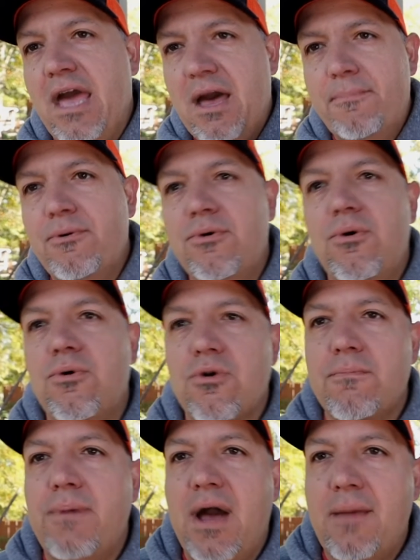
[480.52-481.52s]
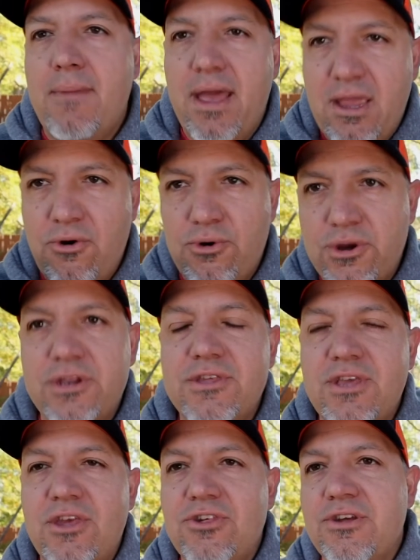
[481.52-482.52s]
Apple or by my
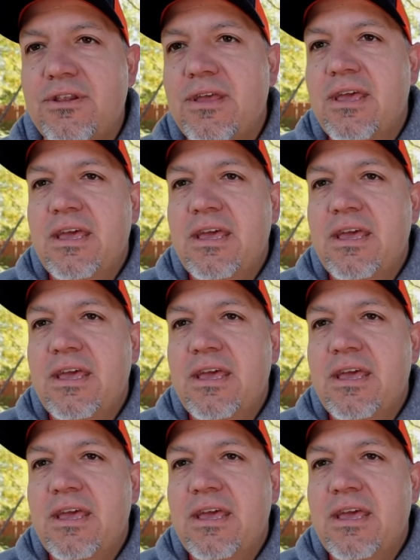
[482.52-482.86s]
organization.